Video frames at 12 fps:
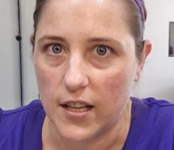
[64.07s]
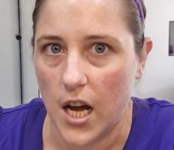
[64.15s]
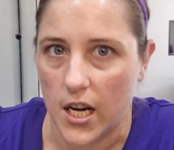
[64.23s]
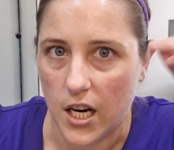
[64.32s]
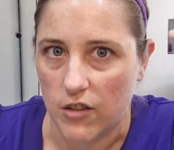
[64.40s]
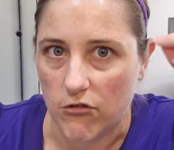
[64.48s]

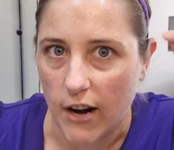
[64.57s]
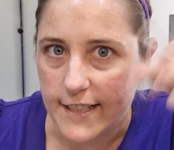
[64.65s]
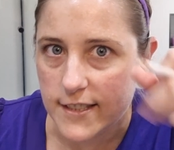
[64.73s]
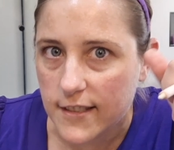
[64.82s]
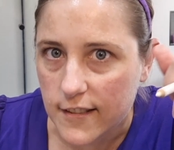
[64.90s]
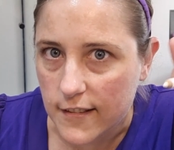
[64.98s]
kind of
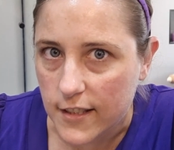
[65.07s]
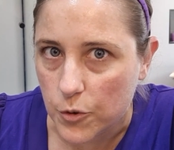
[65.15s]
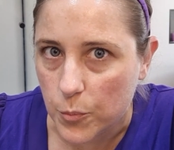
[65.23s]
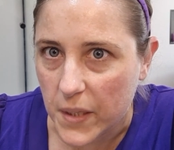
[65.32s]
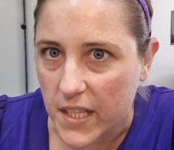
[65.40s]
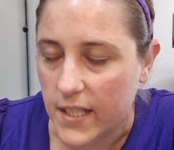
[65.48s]
erase it a
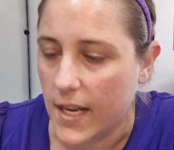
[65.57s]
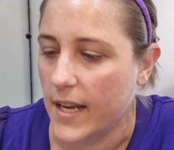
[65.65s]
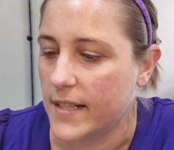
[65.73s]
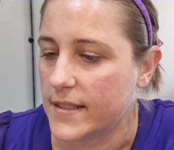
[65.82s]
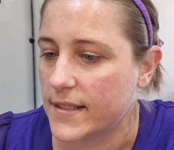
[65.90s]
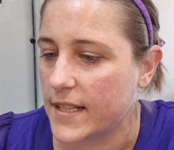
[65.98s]
little bit
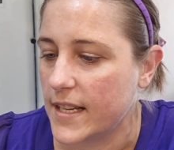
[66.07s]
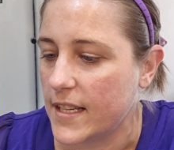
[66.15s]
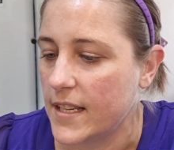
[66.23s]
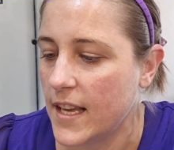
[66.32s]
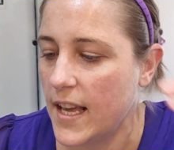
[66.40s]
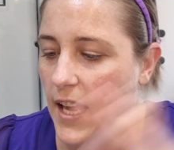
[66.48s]
and
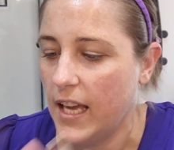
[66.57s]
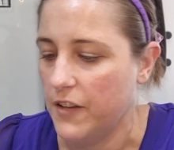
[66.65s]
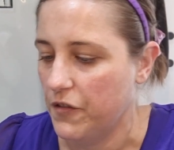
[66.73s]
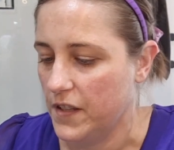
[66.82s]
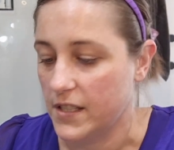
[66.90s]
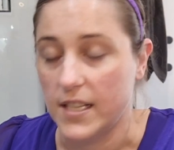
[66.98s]
see
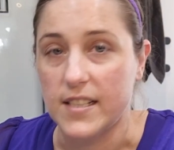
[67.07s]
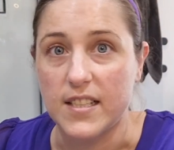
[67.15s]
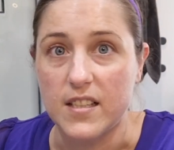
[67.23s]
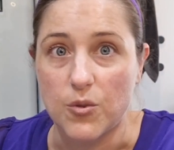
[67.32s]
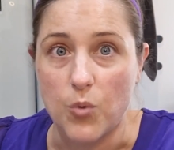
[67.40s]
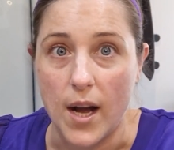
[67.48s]
if it is
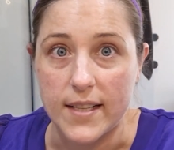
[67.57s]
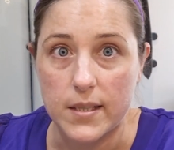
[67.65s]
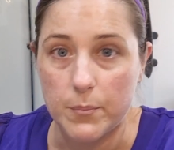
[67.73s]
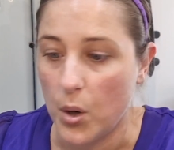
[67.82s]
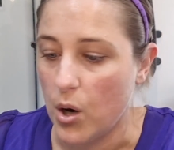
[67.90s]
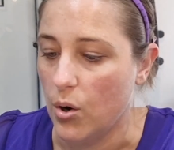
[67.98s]
in the right
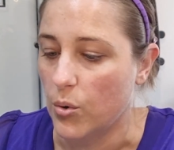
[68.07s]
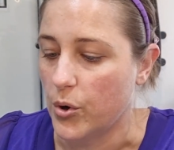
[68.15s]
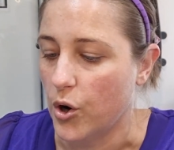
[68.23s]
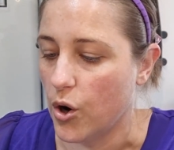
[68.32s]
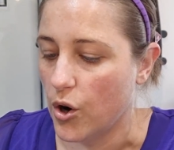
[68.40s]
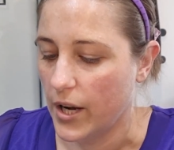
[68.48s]
spot or
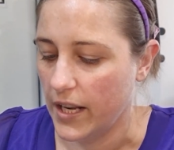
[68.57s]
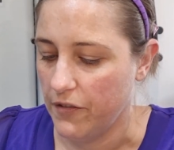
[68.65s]
not,